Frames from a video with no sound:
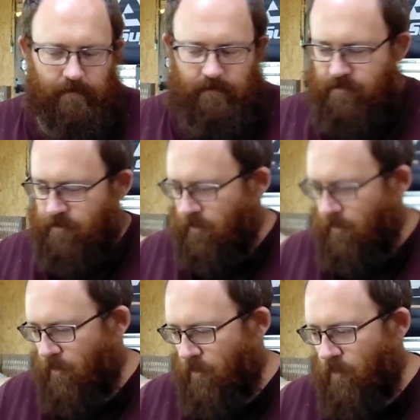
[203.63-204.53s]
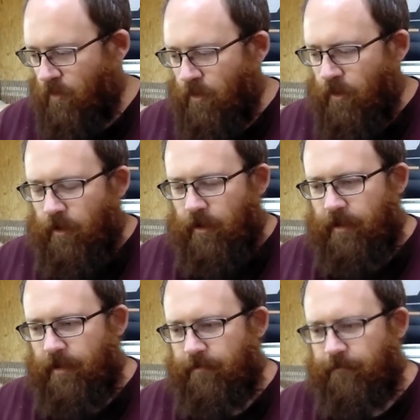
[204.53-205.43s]
So
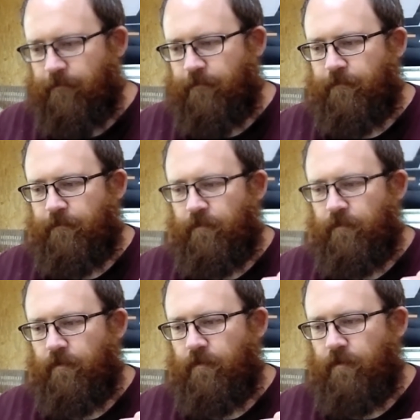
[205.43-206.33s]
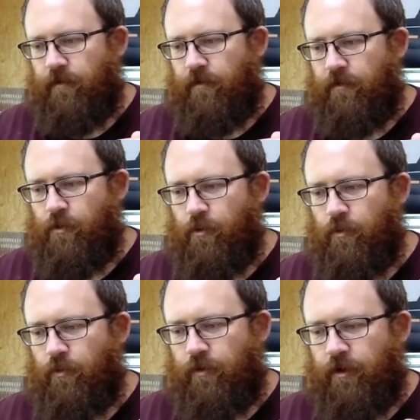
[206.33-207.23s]
if
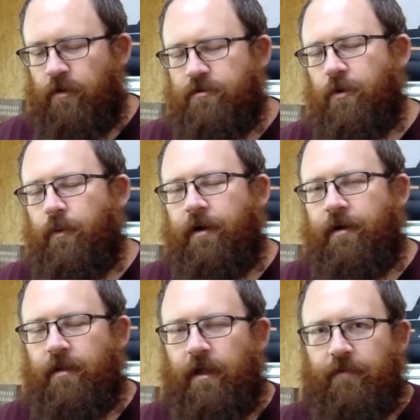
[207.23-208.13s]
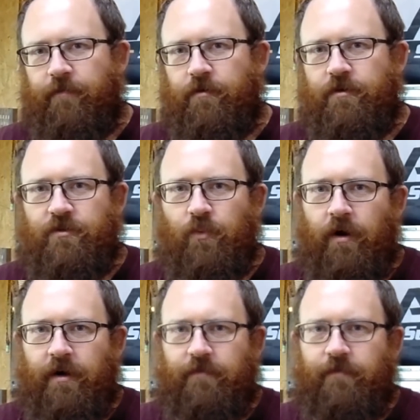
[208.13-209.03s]
you can also go in and, like, if you're just
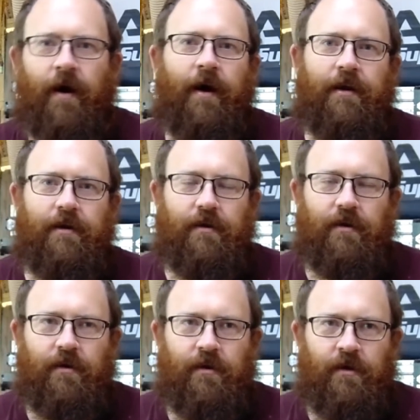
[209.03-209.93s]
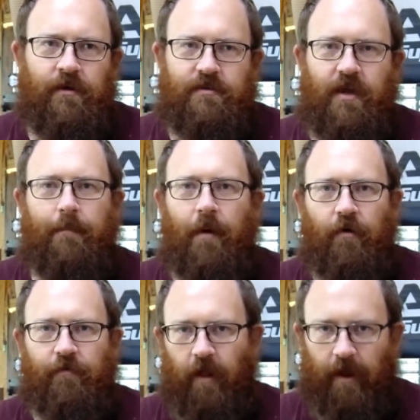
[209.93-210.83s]
wanting to find, say, a
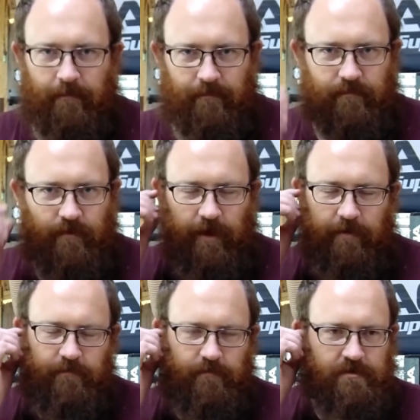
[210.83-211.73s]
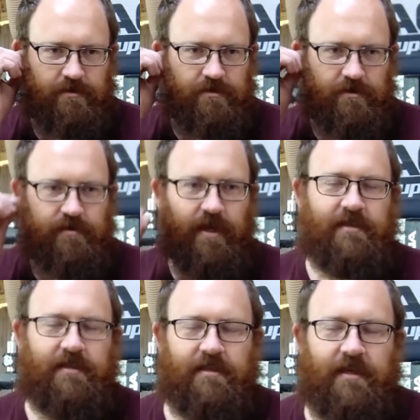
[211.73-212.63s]
butterfly, okay, let's just use that
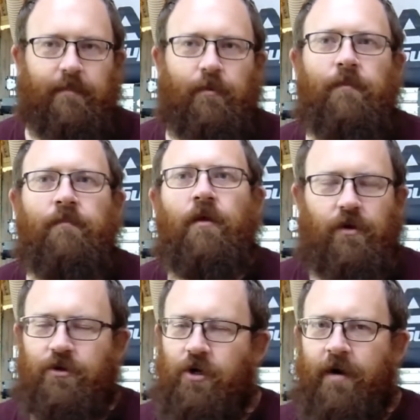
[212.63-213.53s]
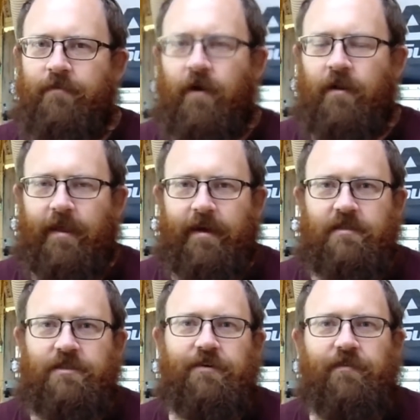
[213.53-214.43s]
as an example. You can try and find like an
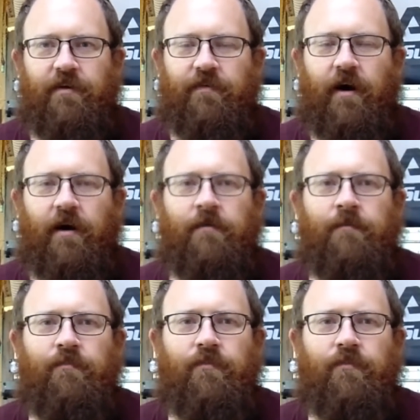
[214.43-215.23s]
SVG file.